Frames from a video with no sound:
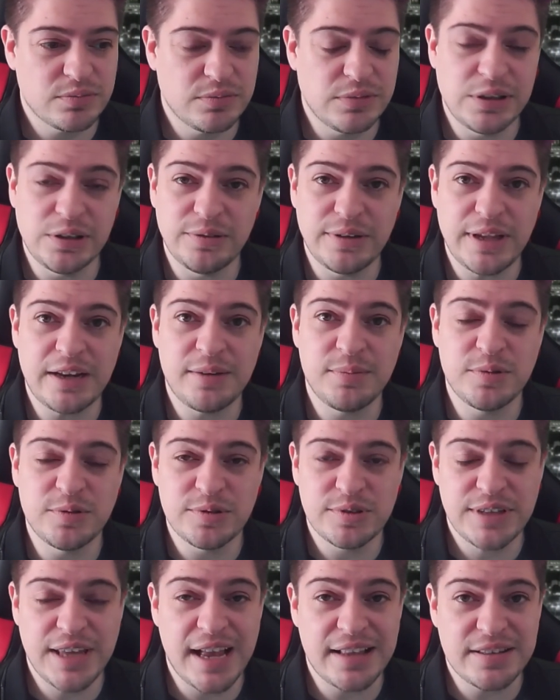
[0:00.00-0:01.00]
Little
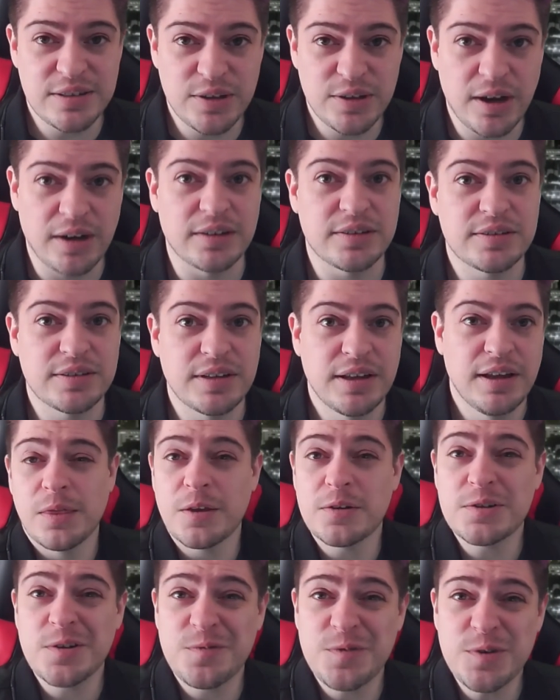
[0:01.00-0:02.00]
animals, cats and dogs.
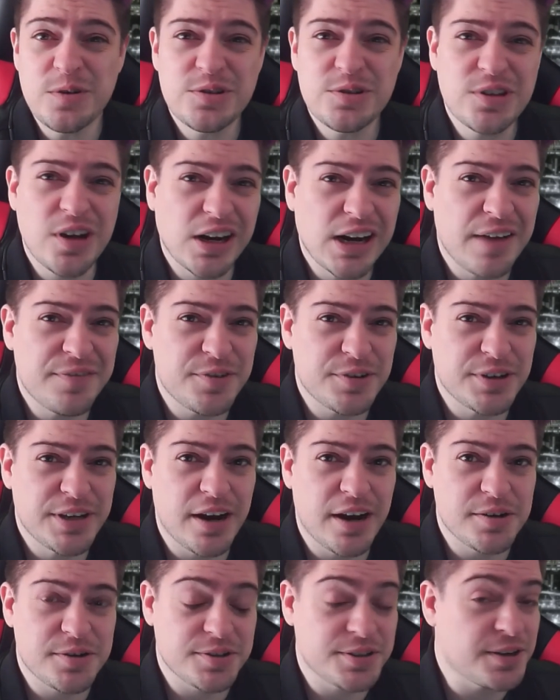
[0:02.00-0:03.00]
There's a few sought after
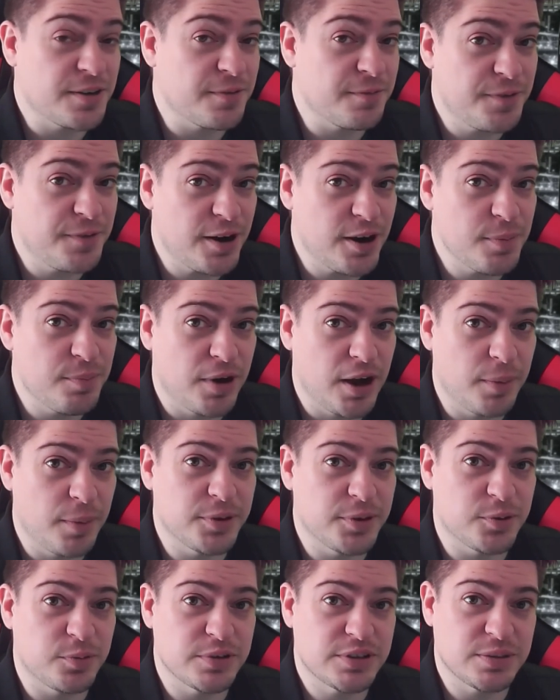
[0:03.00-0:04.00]
characters that are very
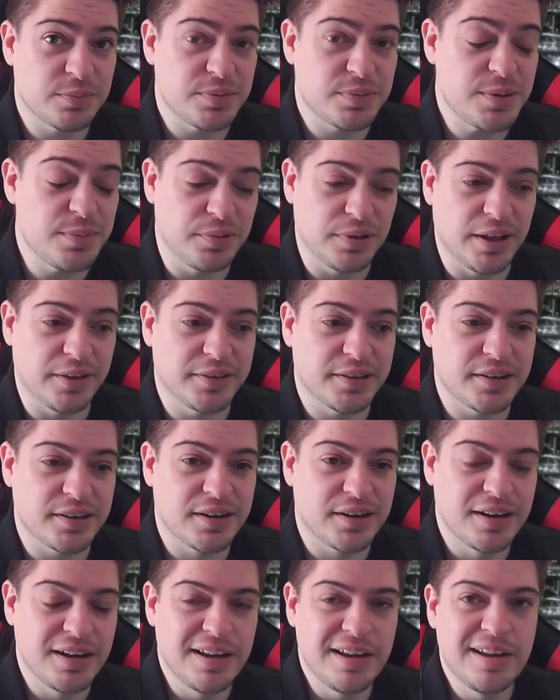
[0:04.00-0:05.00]
popular with some people out
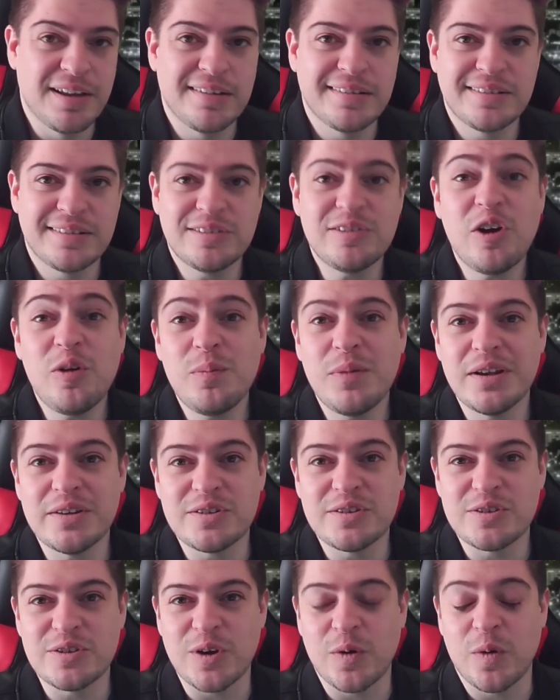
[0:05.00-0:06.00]
there. So much
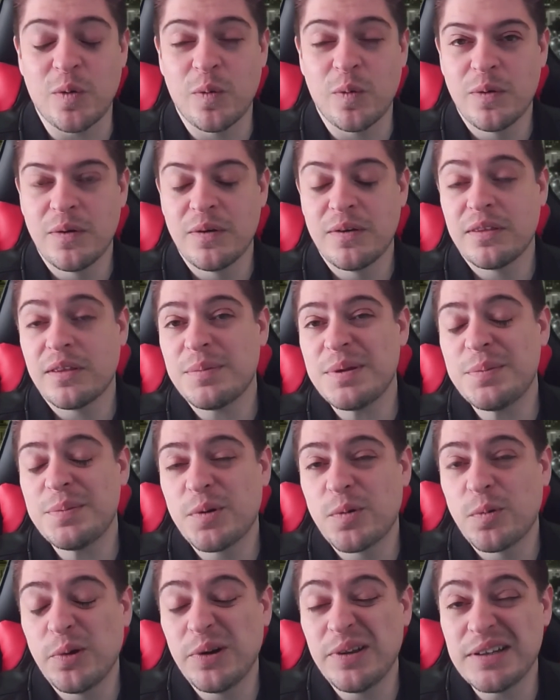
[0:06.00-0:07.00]
so, people
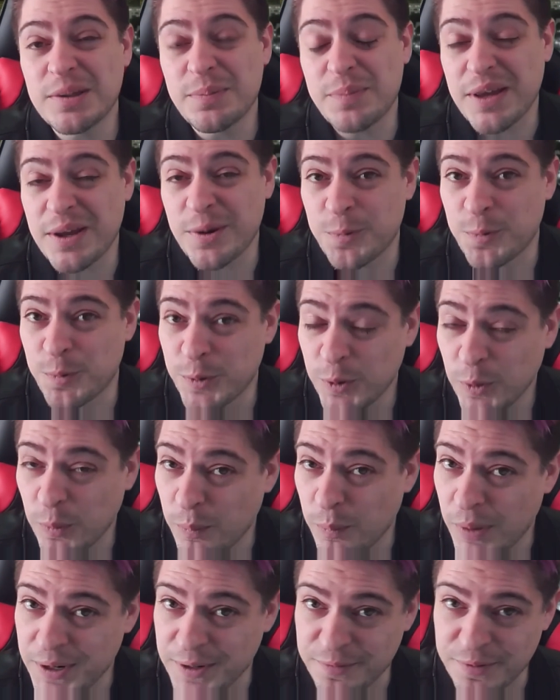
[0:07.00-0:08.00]
are willing to pay real
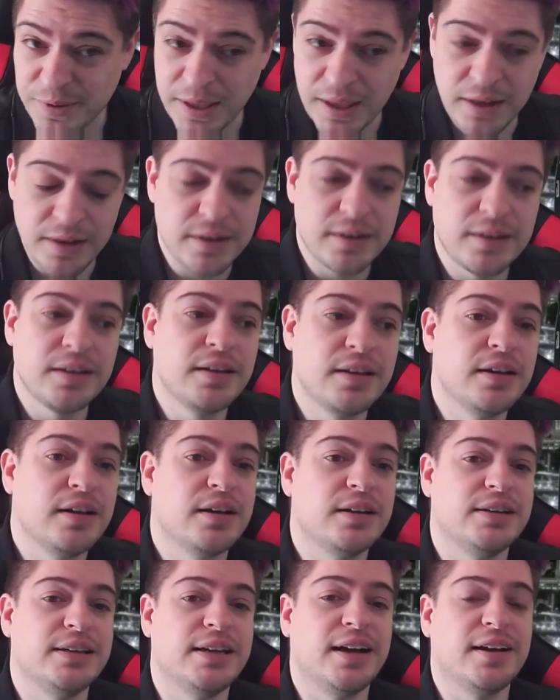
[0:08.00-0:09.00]
money for that.
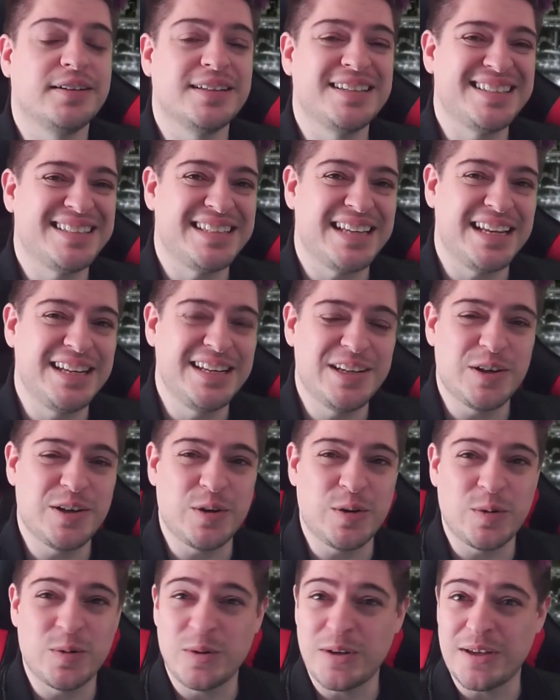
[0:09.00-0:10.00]
Now
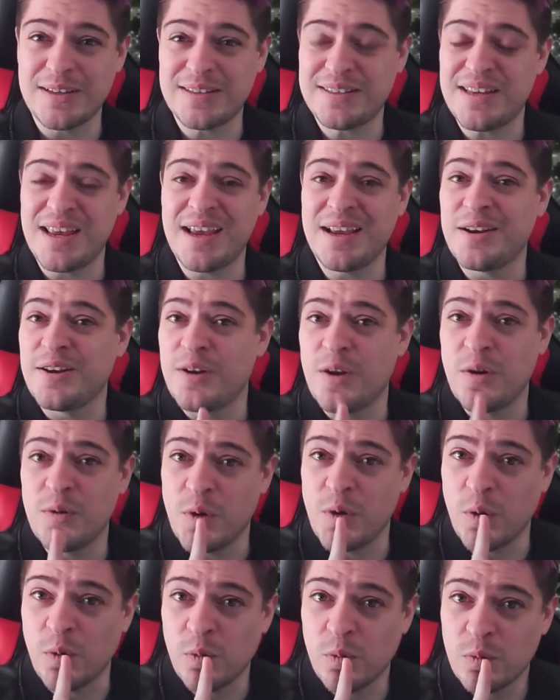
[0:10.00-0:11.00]
Nintendo is saying
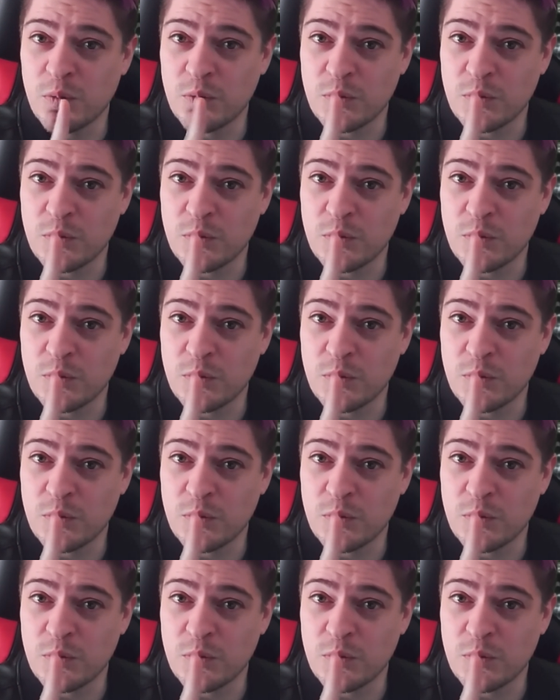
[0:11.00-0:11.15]
no.